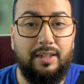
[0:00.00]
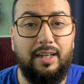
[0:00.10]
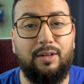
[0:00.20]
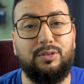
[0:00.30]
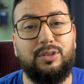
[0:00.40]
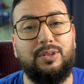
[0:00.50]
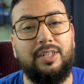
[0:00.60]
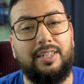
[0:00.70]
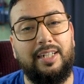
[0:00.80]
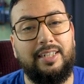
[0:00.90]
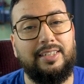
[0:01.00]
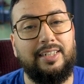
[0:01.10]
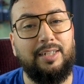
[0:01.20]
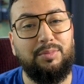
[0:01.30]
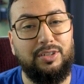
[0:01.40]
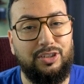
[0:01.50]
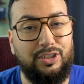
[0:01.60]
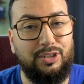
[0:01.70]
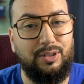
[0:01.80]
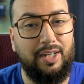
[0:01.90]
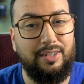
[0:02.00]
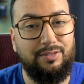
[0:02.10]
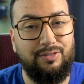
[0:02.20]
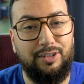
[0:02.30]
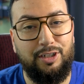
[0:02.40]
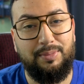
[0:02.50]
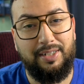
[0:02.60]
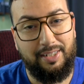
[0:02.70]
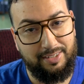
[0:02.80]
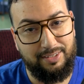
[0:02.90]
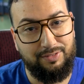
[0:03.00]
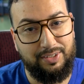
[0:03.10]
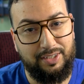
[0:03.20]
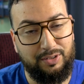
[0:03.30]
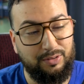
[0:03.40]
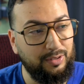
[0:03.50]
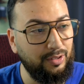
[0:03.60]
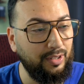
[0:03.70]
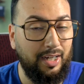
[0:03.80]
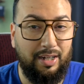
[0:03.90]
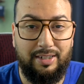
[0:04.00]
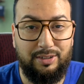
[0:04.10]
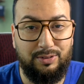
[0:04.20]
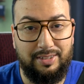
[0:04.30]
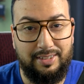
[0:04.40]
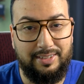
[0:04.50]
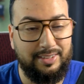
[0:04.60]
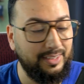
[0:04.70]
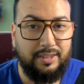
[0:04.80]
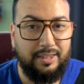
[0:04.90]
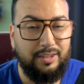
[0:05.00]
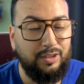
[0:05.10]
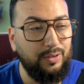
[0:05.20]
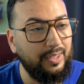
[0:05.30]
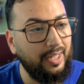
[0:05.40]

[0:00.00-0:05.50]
Hey, what's going on, guys? Today I'm going to show you how to film a haircut video, or how I do it at least. Let's get into it.